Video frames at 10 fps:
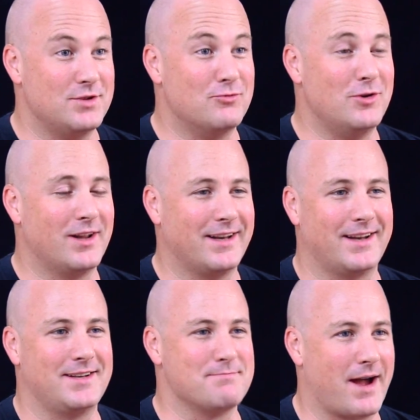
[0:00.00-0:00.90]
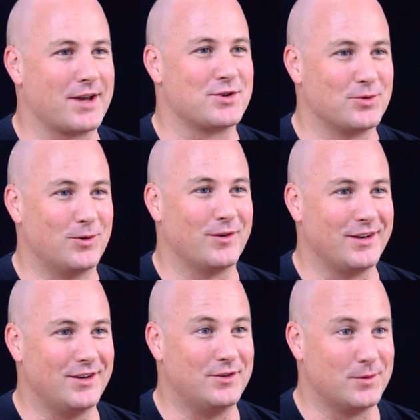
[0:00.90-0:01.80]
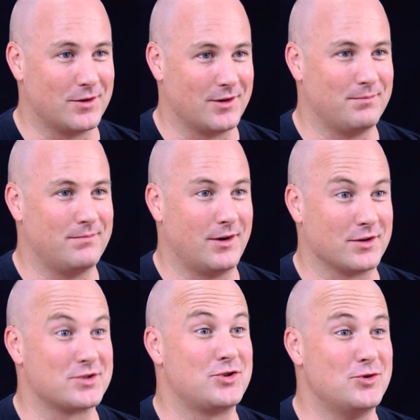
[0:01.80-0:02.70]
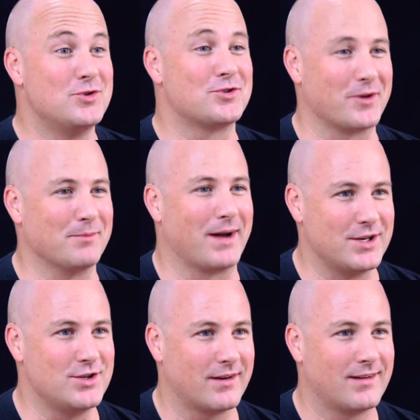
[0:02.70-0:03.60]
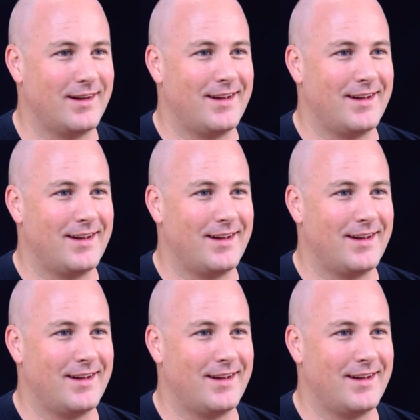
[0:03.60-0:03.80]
you really need to make sure that you do it on a shoestring budget.